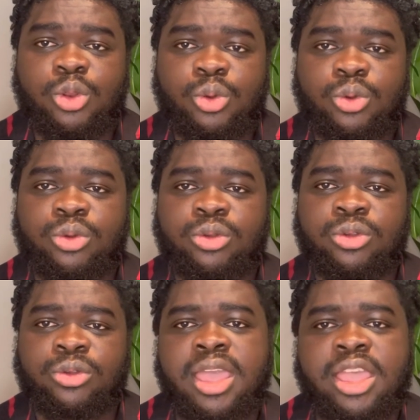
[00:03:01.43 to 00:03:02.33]
low.
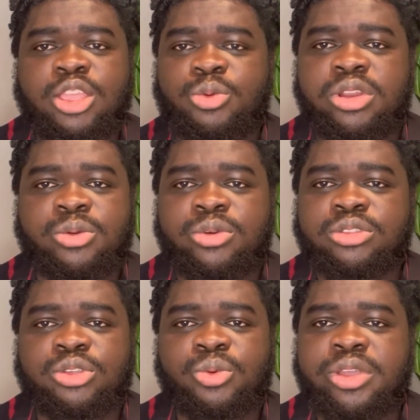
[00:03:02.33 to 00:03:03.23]
And you wouldn't
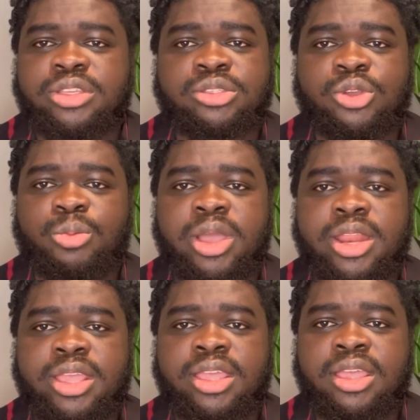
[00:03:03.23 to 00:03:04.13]
want to waste your
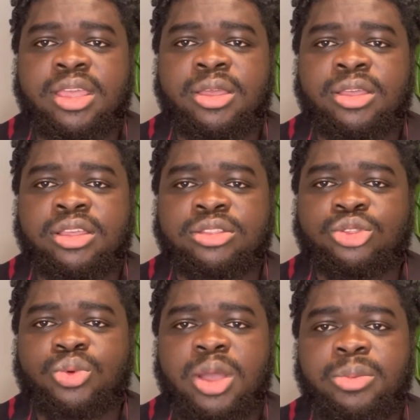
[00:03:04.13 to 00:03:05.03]
money
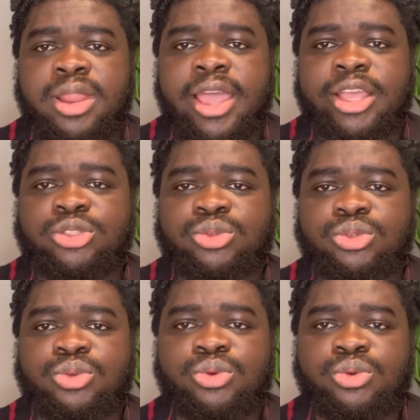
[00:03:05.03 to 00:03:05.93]
to apply to
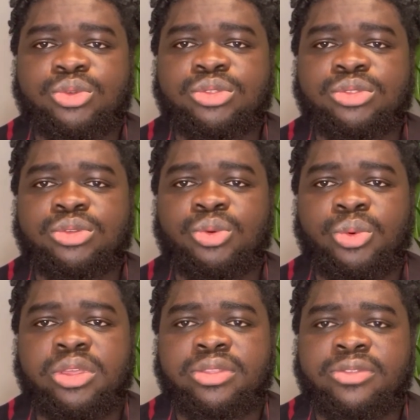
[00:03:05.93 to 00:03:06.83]
schools
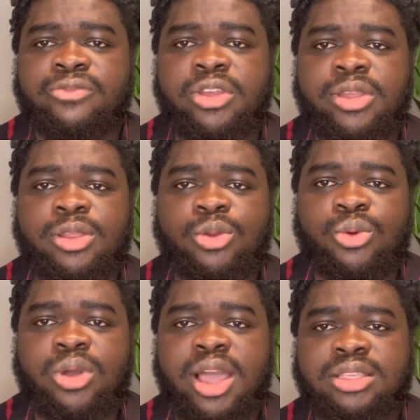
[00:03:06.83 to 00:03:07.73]
with very
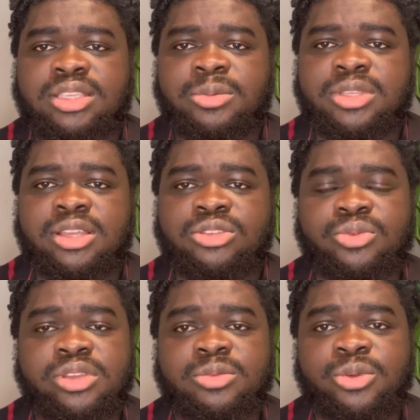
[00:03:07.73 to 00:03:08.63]
low acceptance
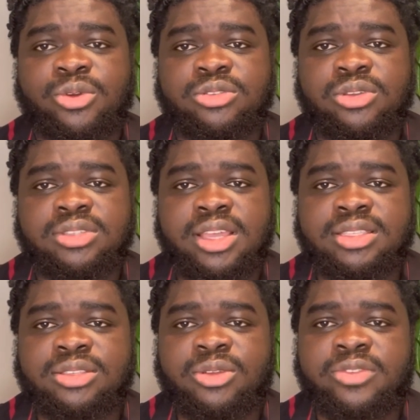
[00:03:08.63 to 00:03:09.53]
rates because your
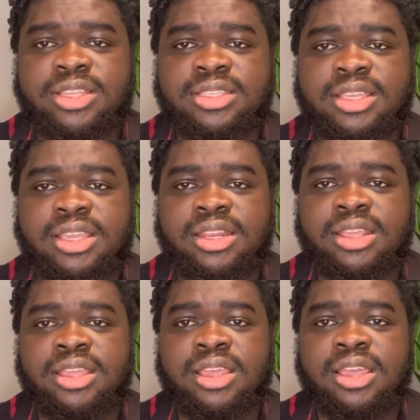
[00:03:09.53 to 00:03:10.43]
chances of getting in
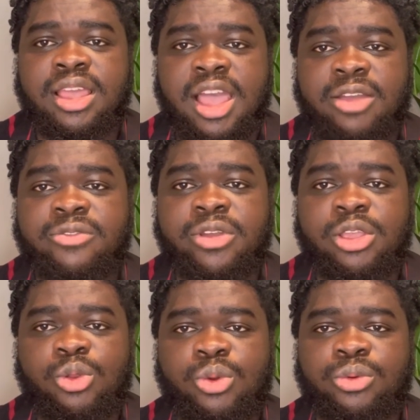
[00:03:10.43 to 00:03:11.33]
are very
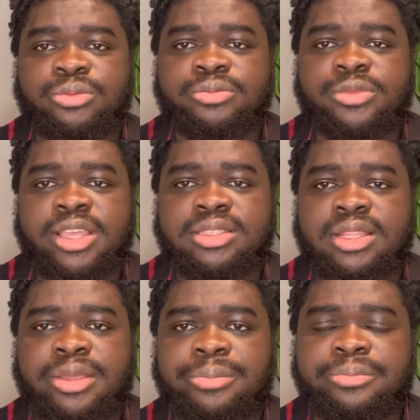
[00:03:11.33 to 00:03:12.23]
low and
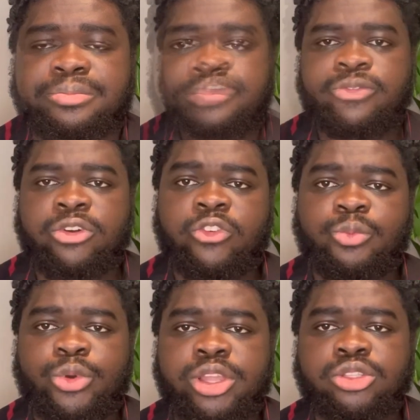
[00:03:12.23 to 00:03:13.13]
slim. So the
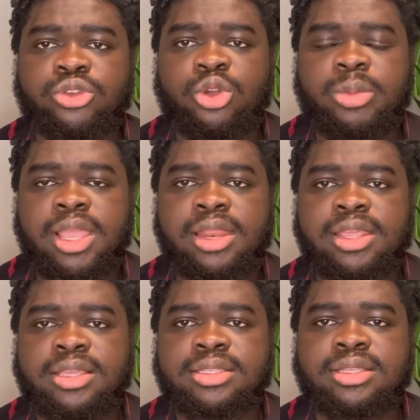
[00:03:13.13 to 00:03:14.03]
fourth point on my
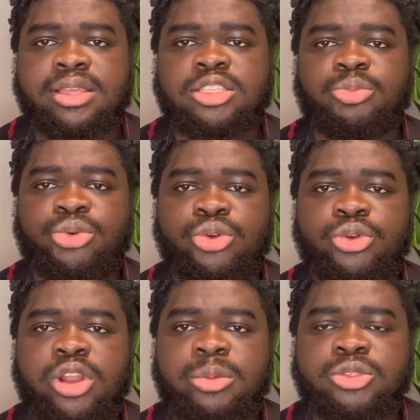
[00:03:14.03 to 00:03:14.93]
list is
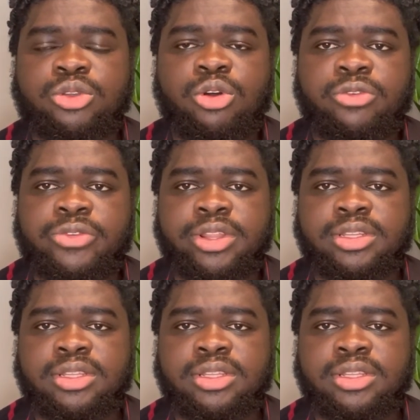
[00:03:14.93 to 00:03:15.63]
programs offered.